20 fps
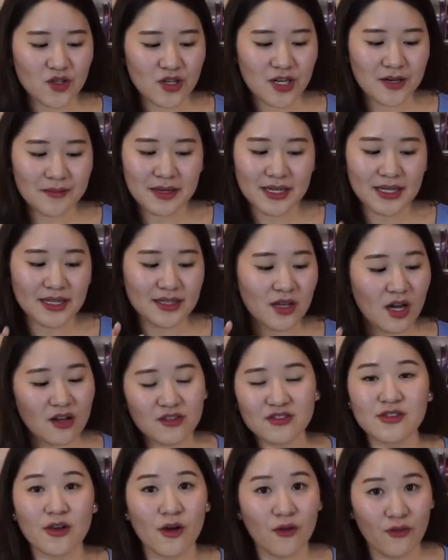cream is
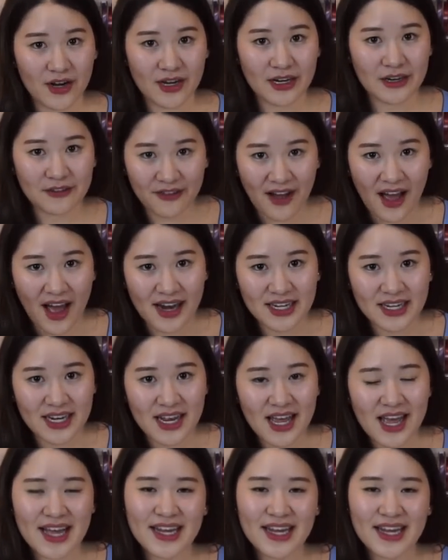also very fun.